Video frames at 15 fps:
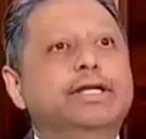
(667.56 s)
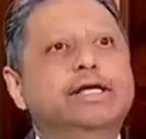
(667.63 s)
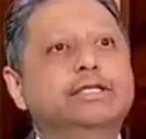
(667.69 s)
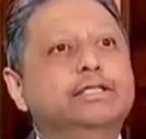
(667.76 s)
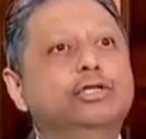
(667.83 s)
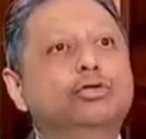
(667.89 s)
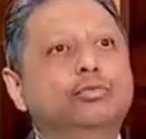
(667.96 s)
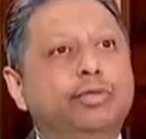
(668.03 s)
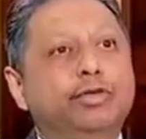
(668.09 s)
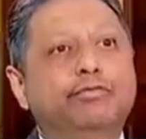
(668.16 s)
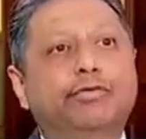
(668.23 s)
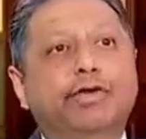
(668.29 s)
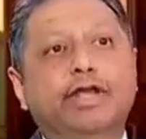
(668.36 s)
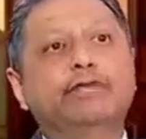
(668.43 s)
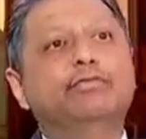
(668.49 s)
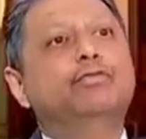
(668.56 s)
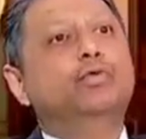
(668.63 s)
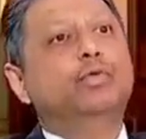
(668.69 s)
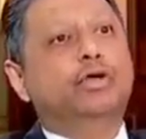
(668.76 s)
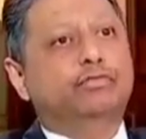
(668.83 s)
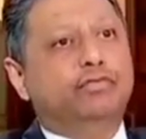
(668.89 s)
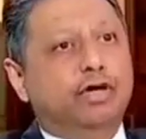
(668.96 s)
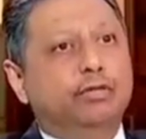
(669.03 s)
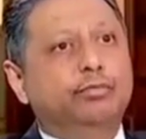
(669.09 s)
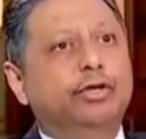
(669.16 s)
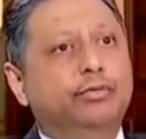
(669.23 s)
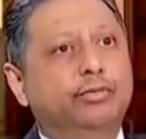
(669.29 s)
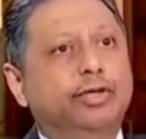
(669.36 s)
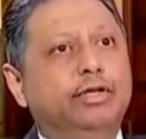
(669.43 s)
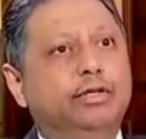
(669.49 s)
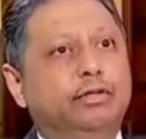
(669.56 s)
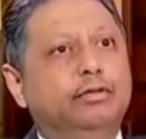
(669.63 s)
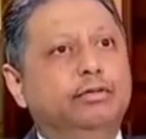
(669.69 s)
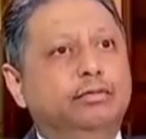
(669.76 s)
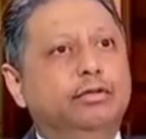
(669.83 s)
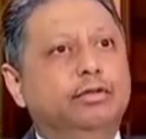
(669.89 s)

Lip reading: but yes, it will be very few and far between.